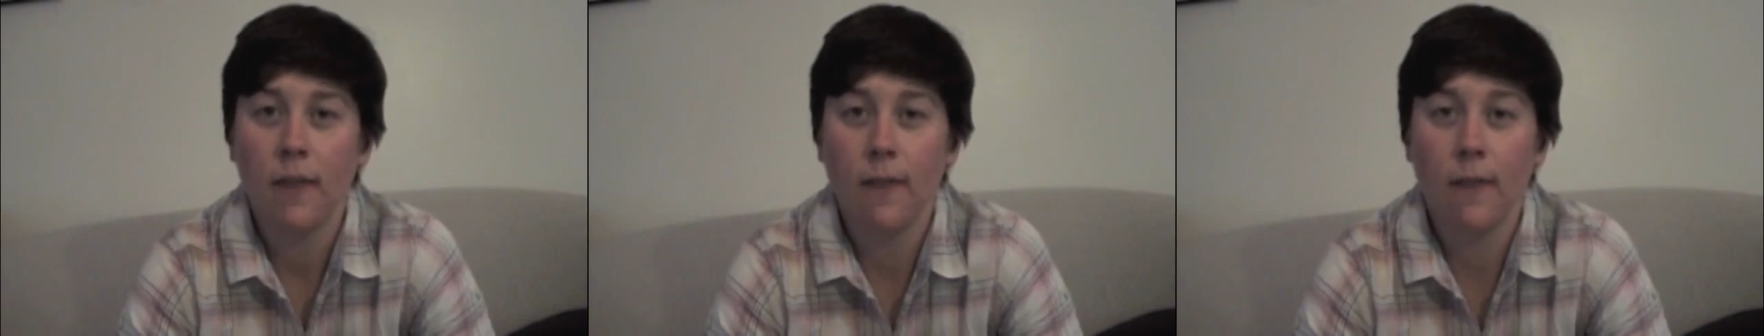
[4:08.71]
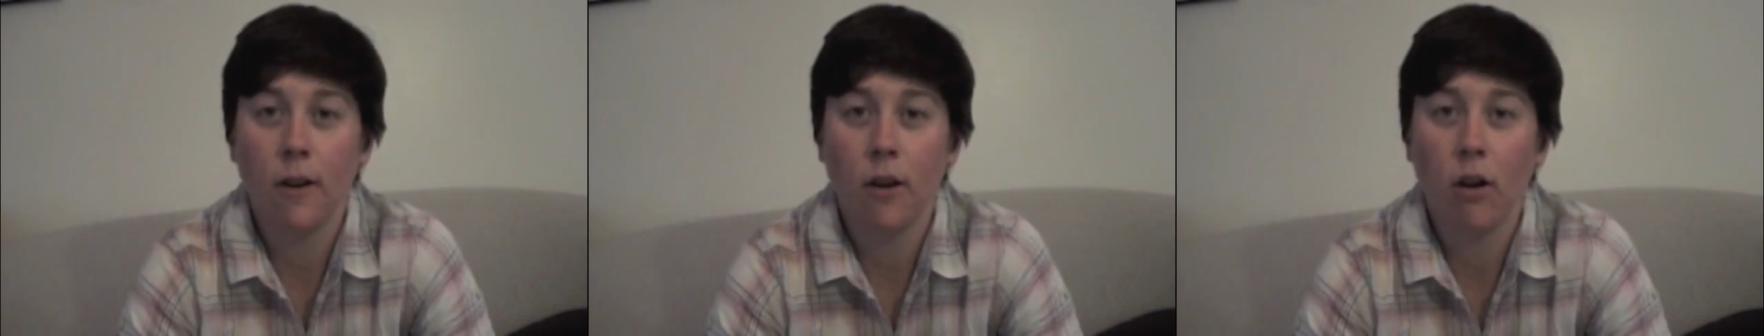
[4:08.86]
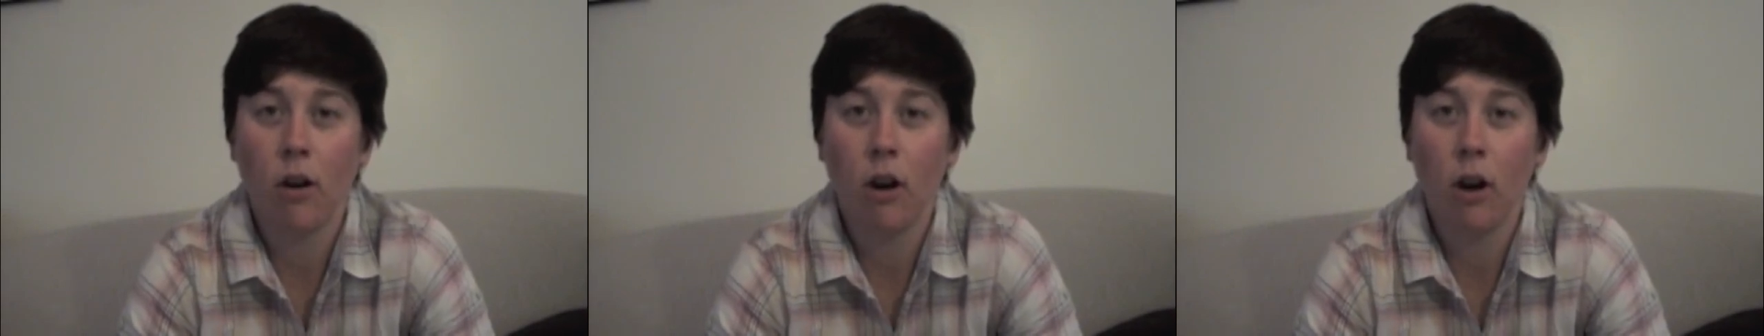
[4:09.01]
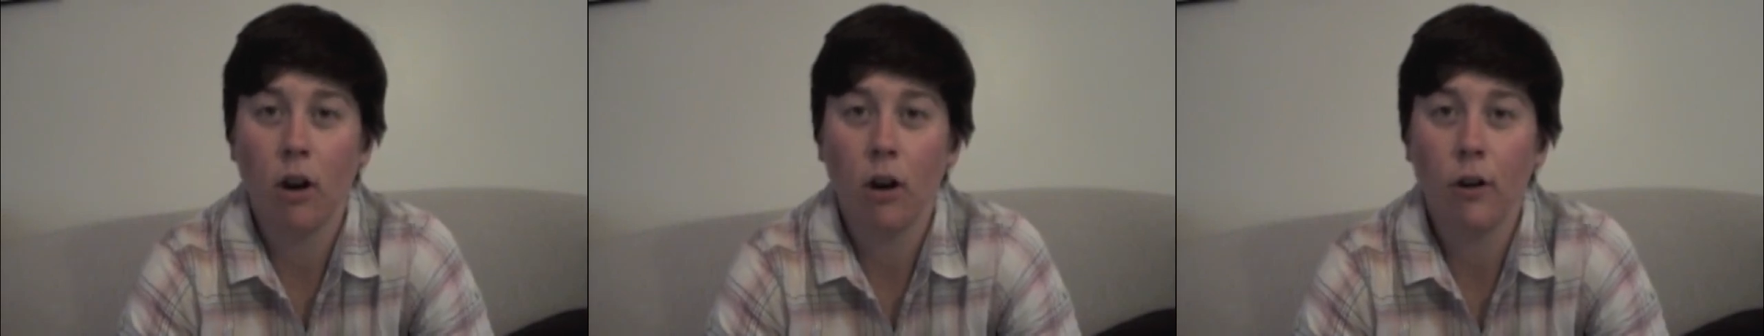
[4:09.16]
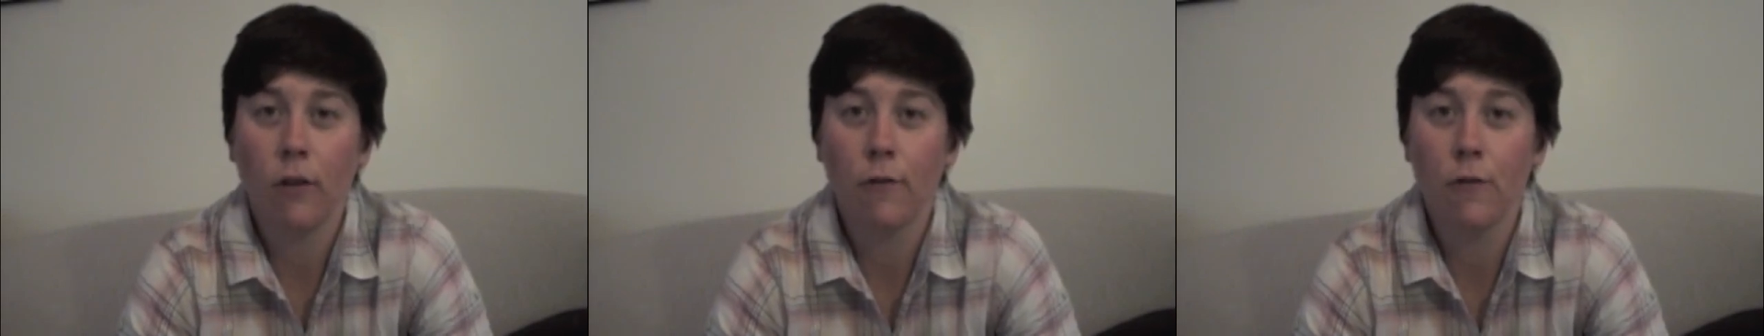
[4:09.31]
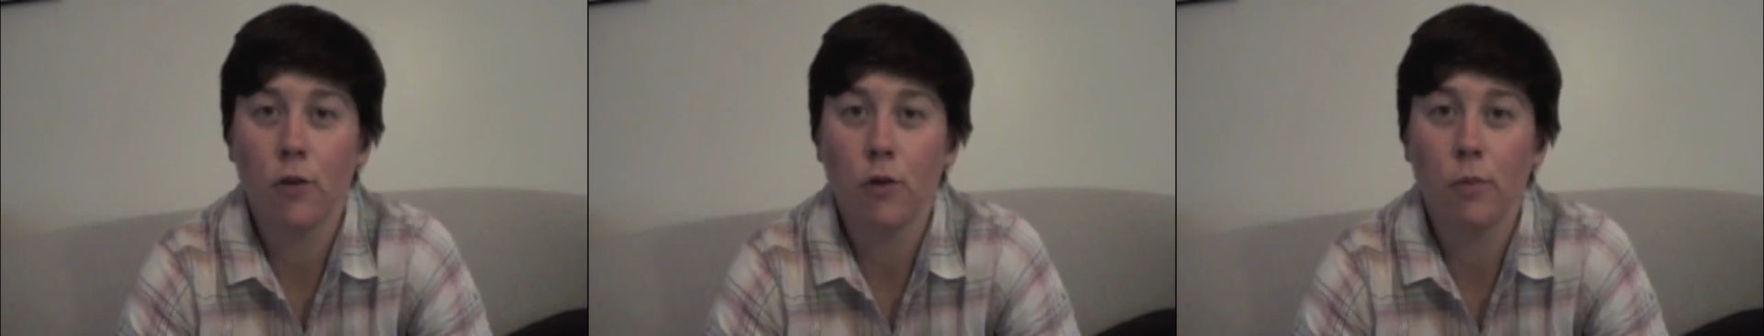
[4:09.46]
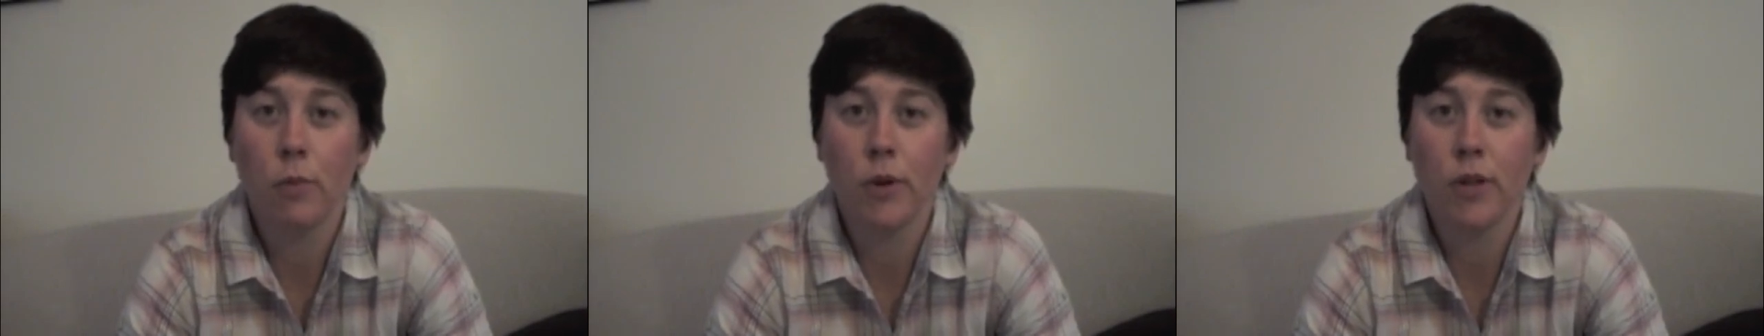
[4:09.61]
there are a
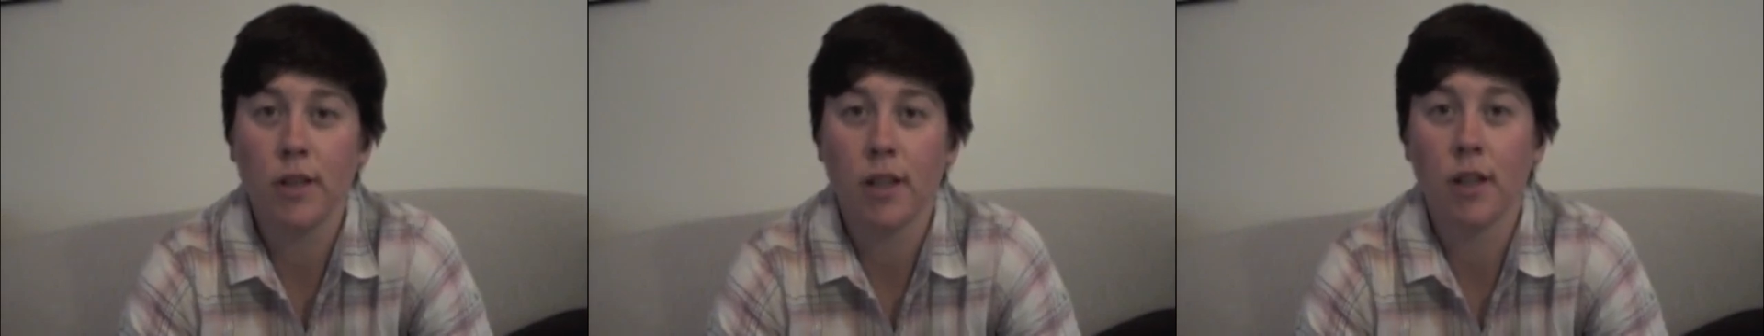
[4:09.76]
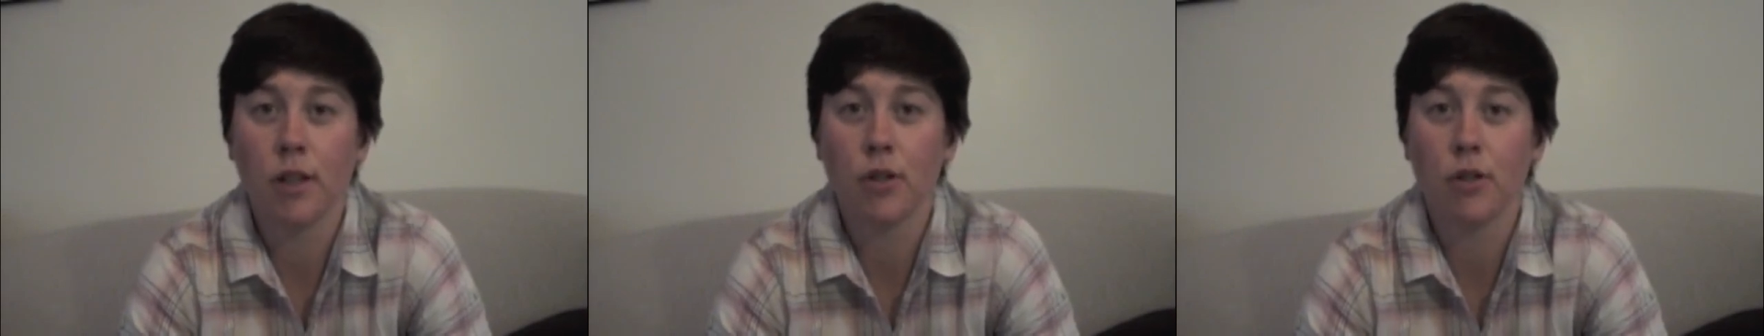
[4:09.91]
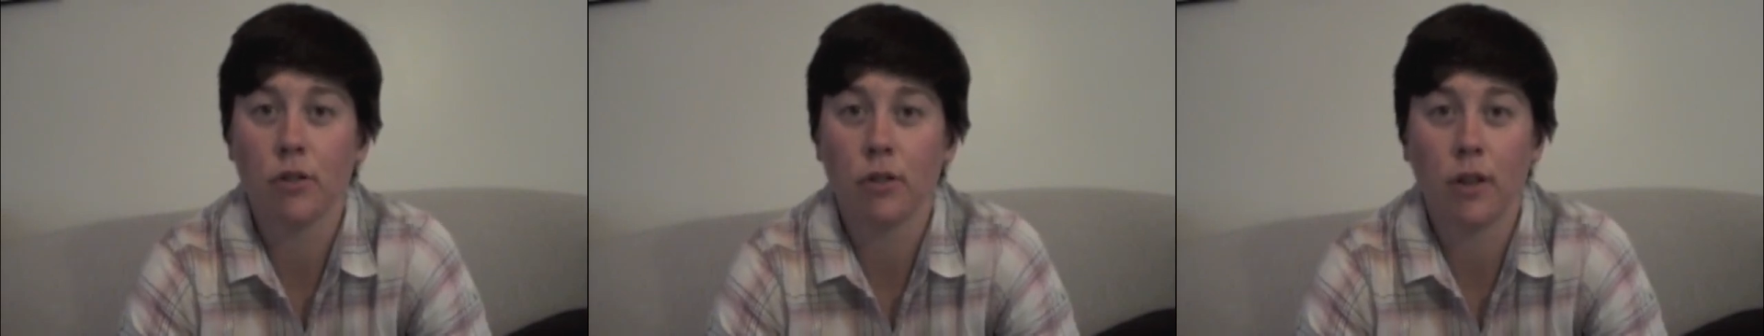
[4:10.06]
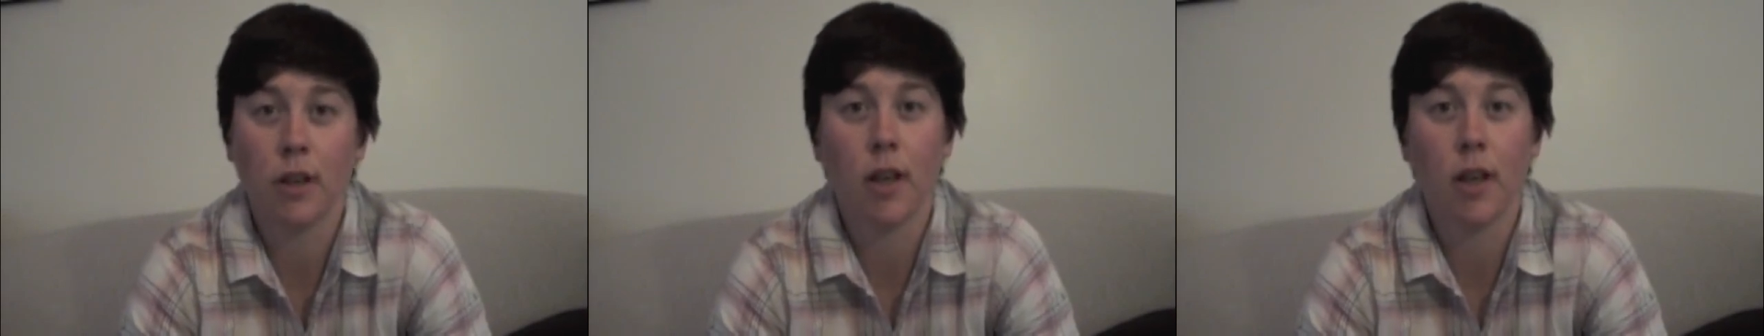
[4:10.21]
few potential